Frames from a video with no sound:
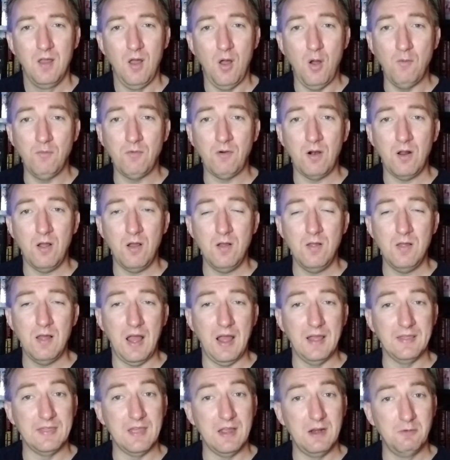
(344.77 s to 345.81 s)
Overall,
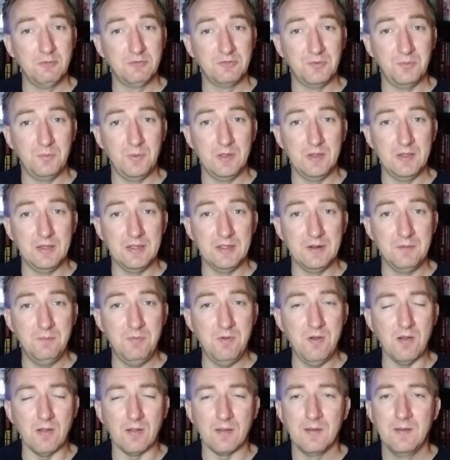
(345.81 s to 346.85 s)
I thought it was a really good
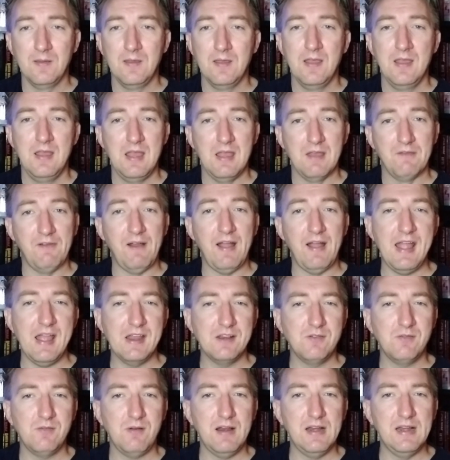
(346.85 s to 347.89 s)
book. If I had
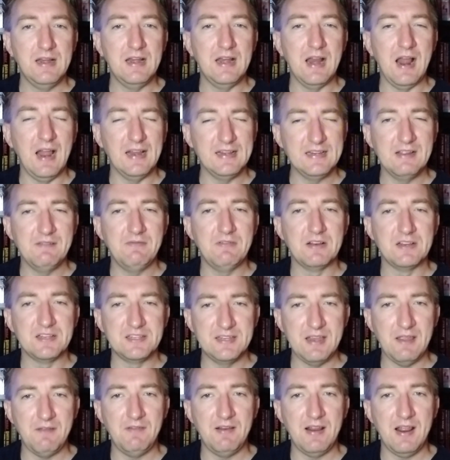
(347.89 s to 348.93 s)
to rate it, I'd give it a
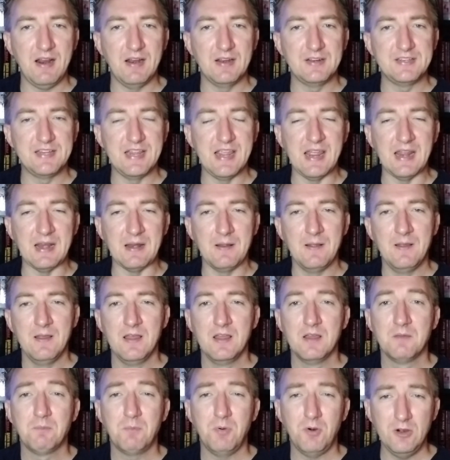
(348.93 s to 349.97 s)
7 out of 10.
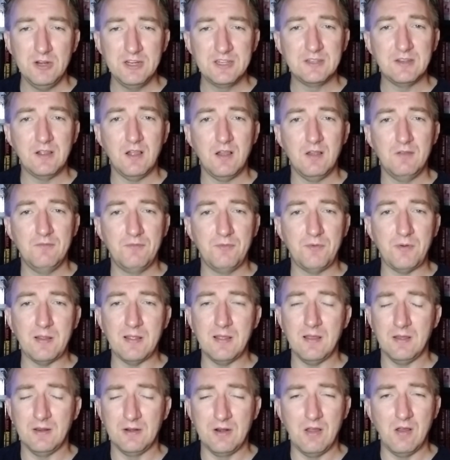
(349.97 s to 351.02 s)
Pretty solid for a
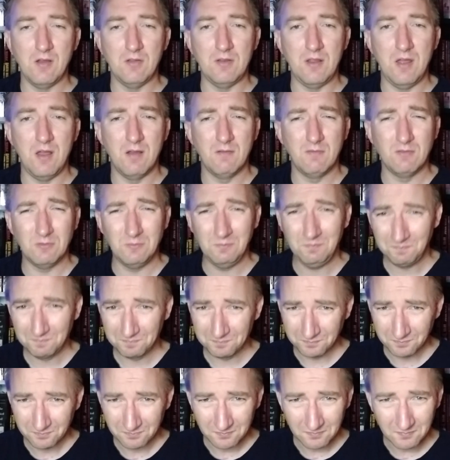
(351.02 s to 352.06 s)
young adult novel.
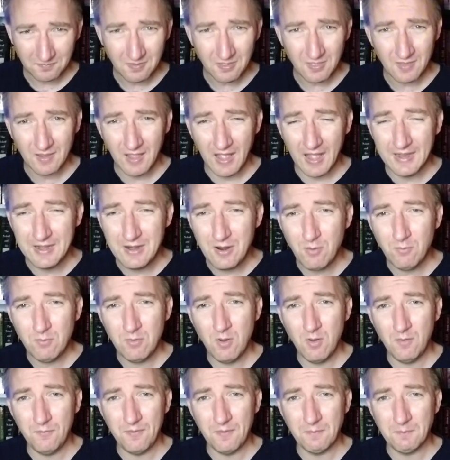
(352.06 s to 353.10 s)
I don't
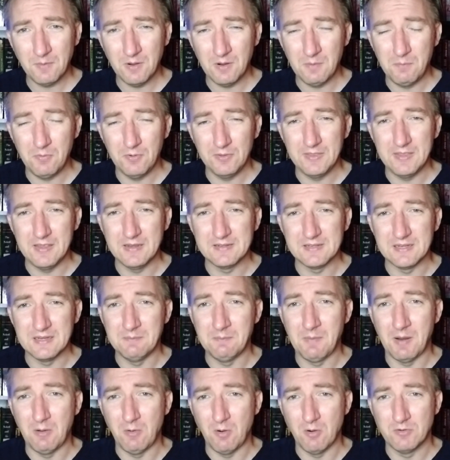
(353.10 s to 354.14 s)
know if I'm going to put this in
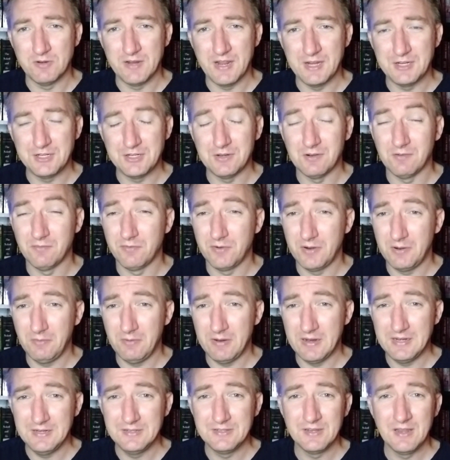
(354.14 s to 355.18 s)
my rotation of
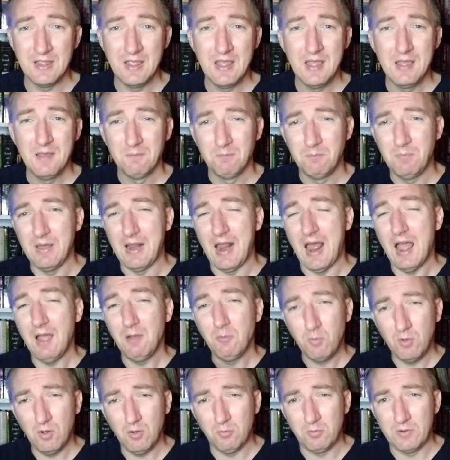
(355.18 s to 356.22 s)
rereads, but
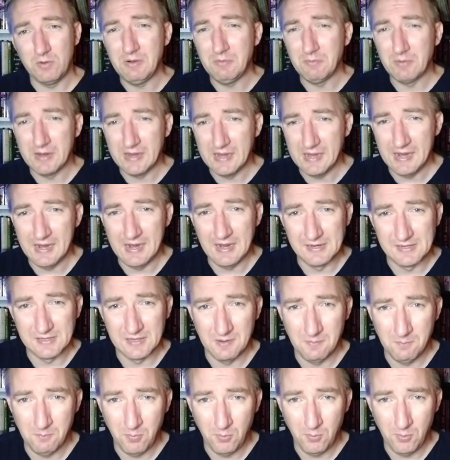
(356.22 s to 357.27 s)
I will reread it at
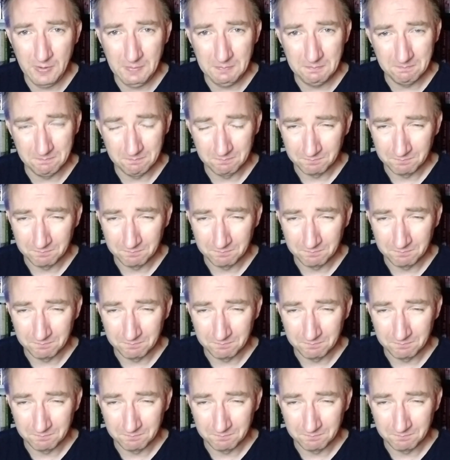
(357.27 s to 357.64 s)
some point.